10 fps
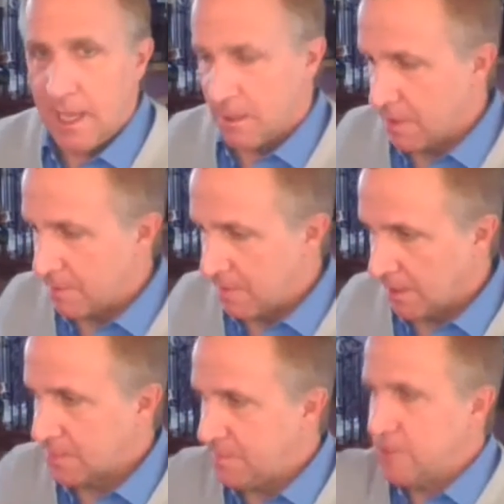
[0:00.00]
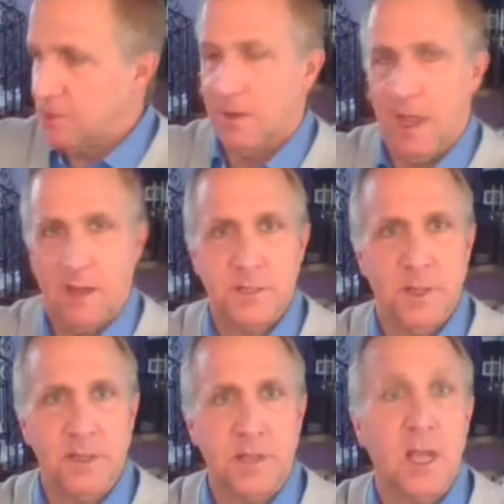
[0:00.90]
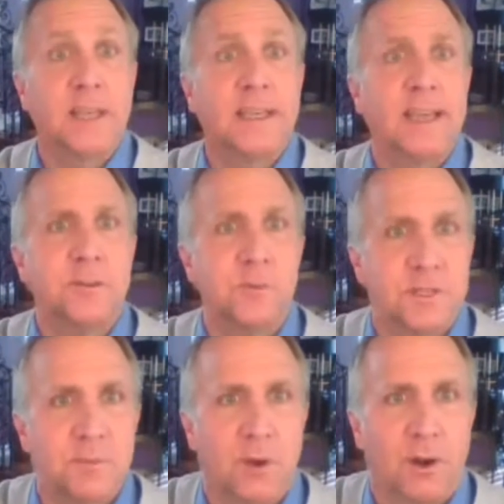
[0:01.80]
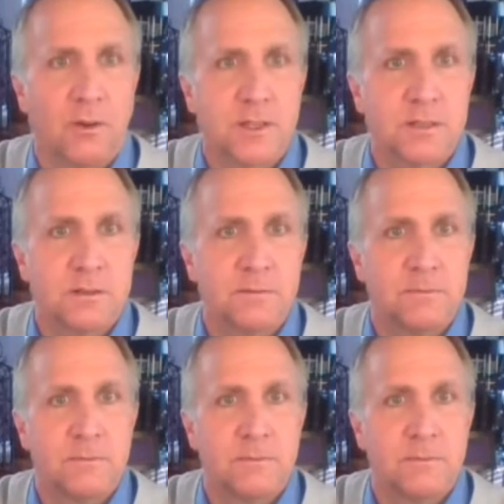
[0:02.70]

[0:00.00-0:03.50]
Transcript: And I want to make a special announcement. Guess what tomorrow is?